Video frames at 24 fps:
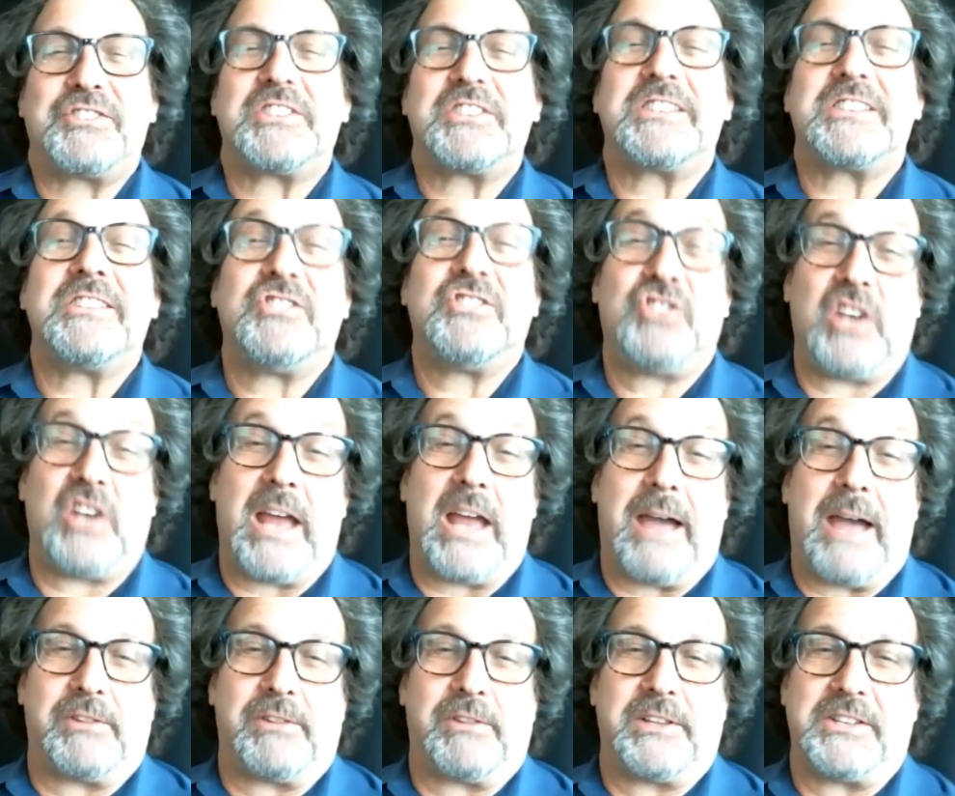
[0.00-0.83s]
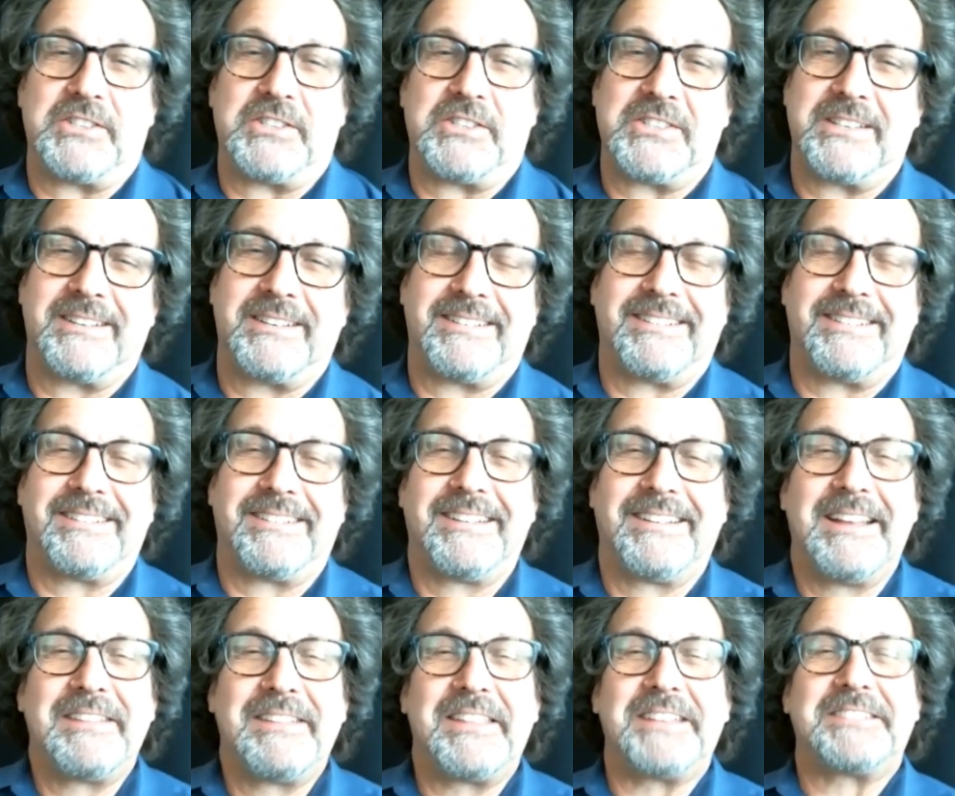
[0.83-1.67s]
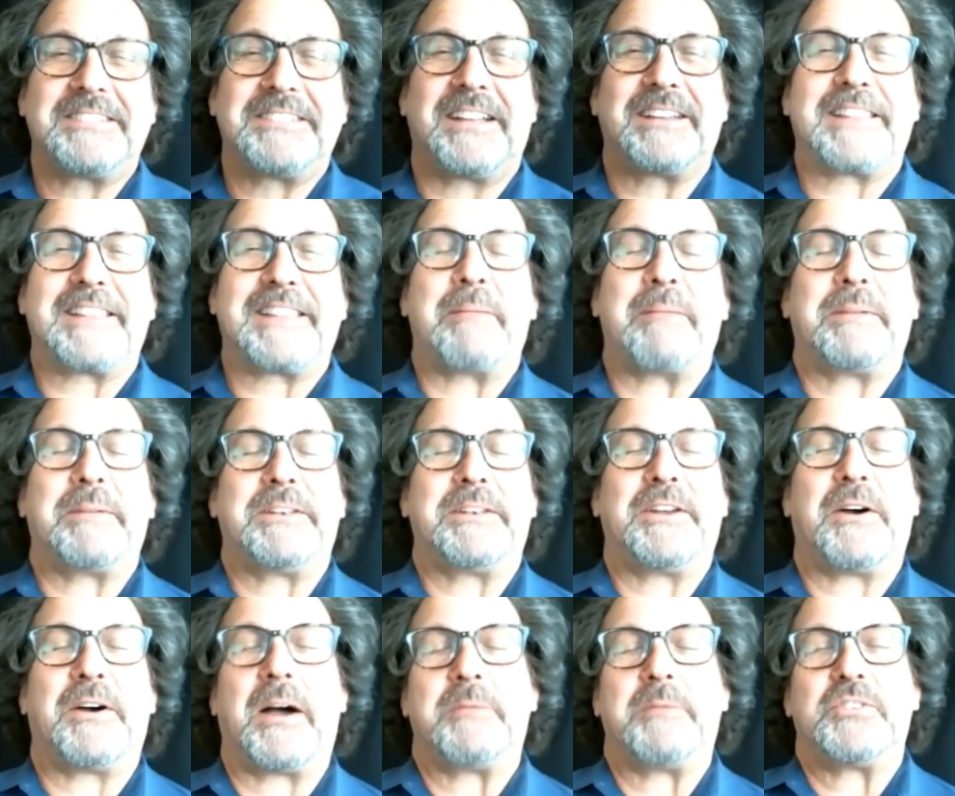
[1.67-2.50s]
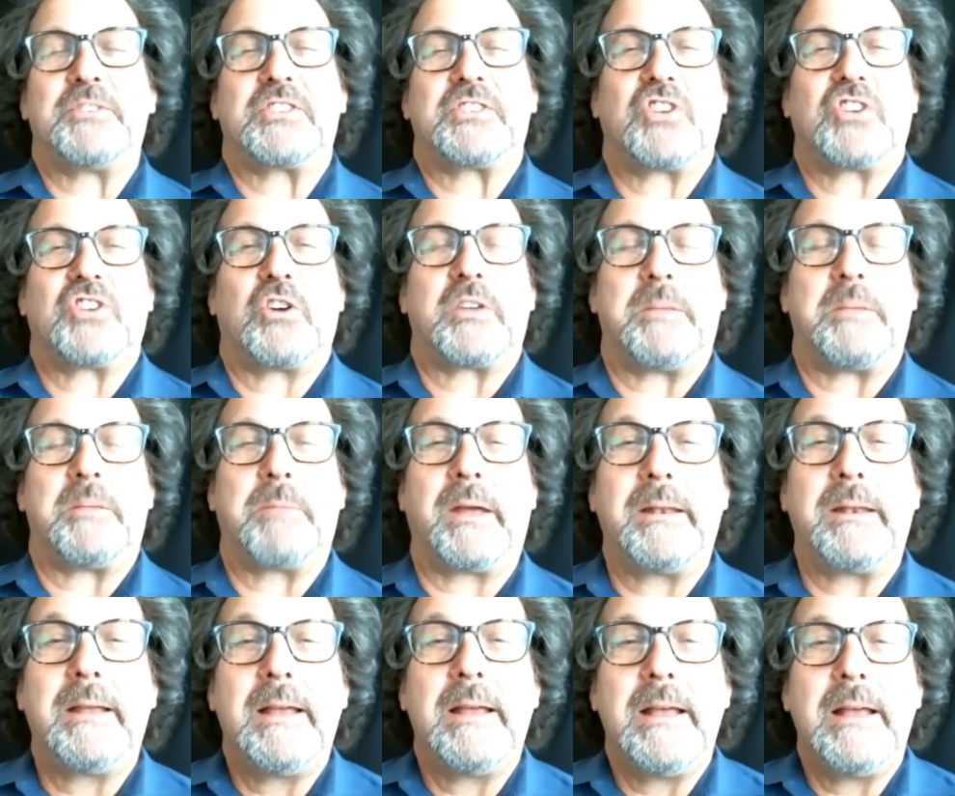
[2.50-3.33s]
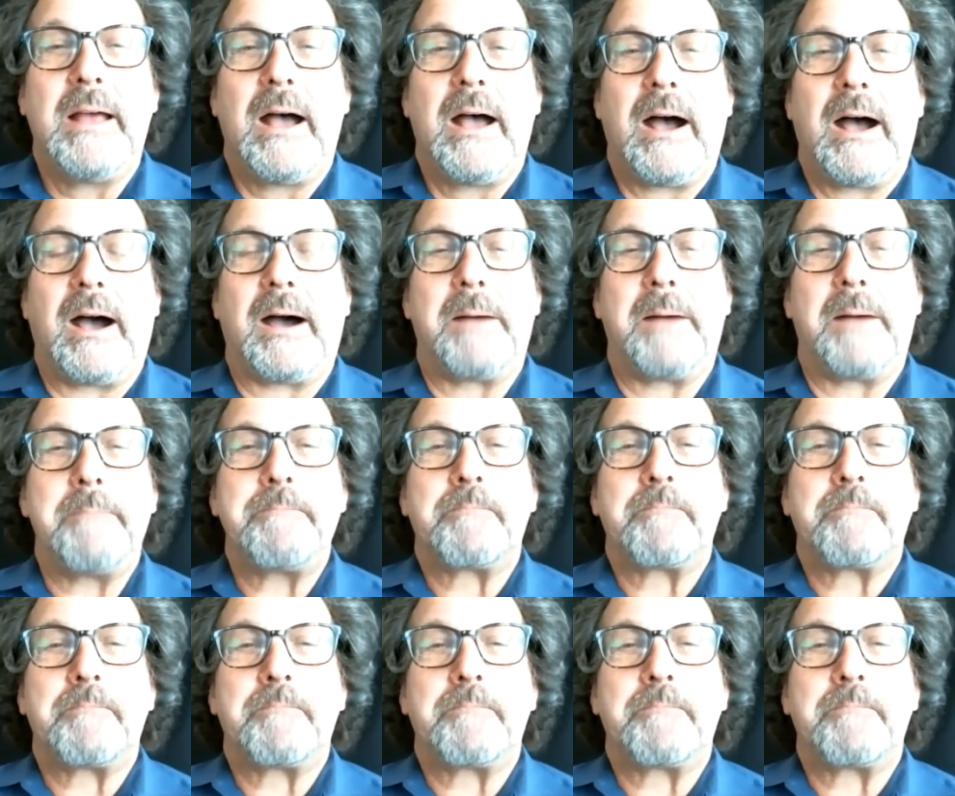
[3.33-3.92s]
and javelins things like that but no i'm just joking but um,